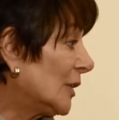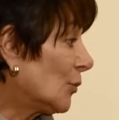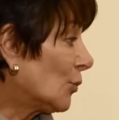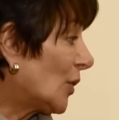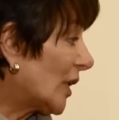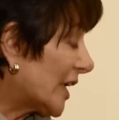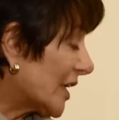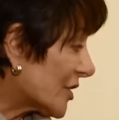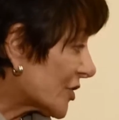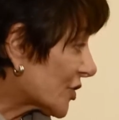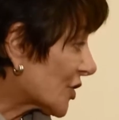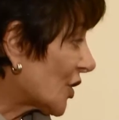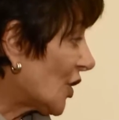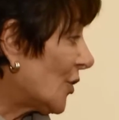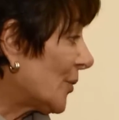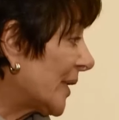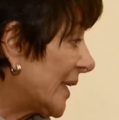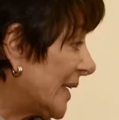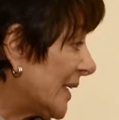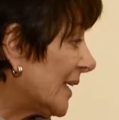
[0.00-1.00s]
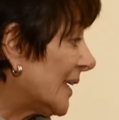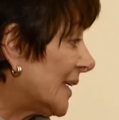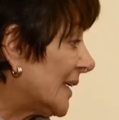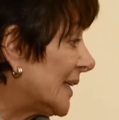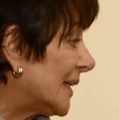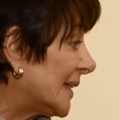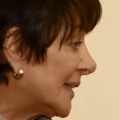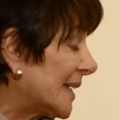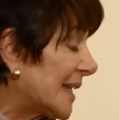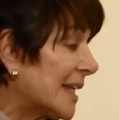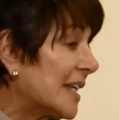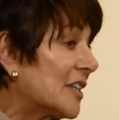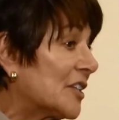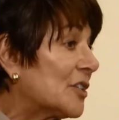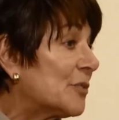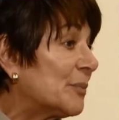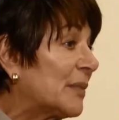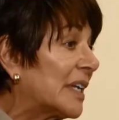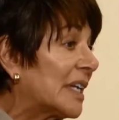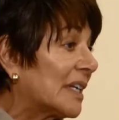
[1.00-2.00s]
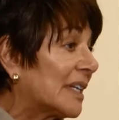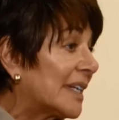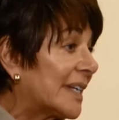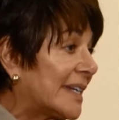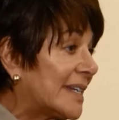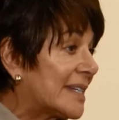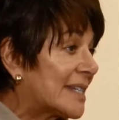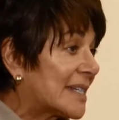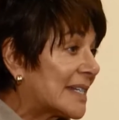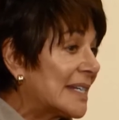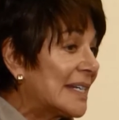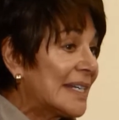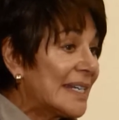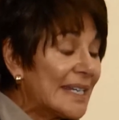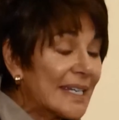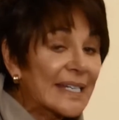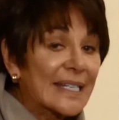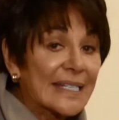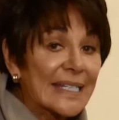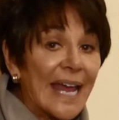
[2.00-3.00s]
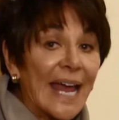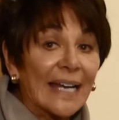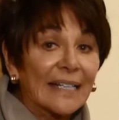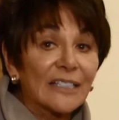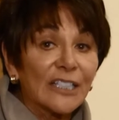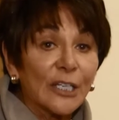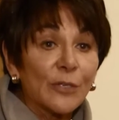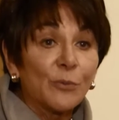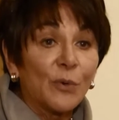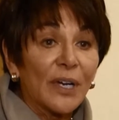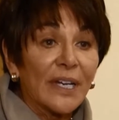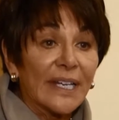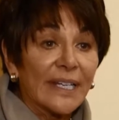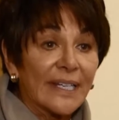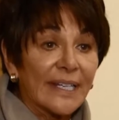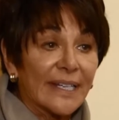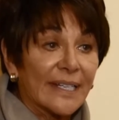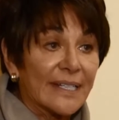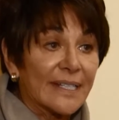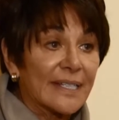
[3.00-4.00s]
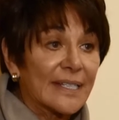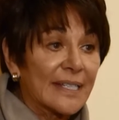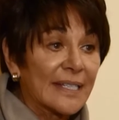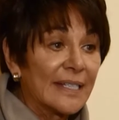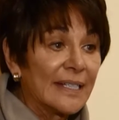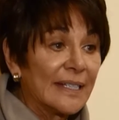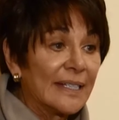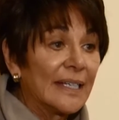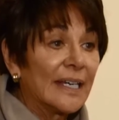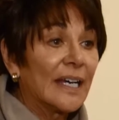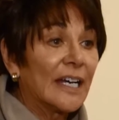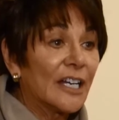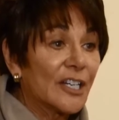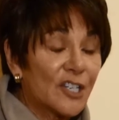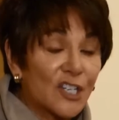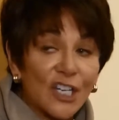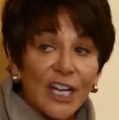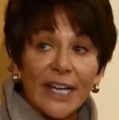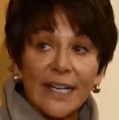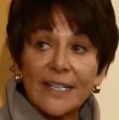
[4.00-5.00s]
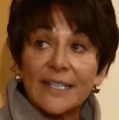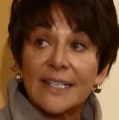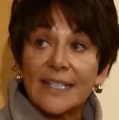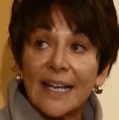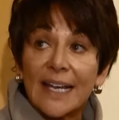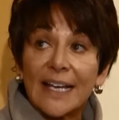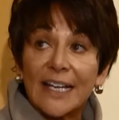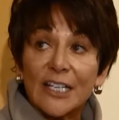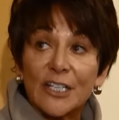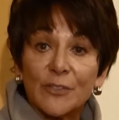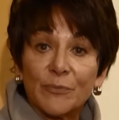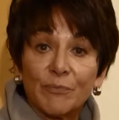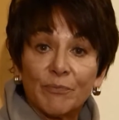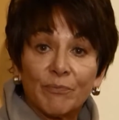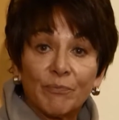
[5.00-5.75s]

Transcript: what is going on in the Middle East exactly what it is, a genocide.